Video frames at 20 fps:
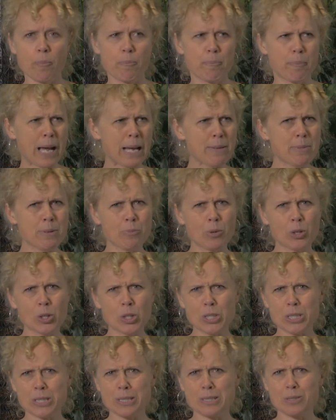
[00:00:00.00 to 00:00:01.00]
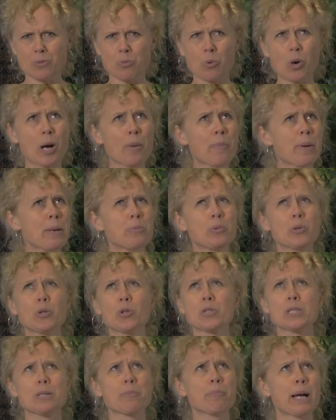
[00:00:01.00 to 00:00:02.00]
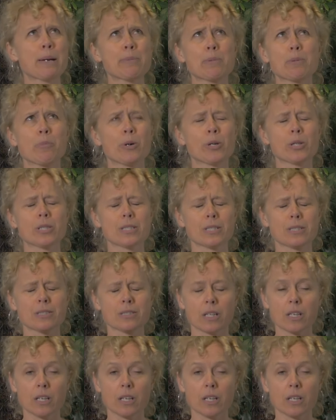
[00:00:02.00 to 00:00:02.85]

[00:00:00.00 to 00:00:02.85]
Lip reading: baby monitors. Why are people using baby monitors?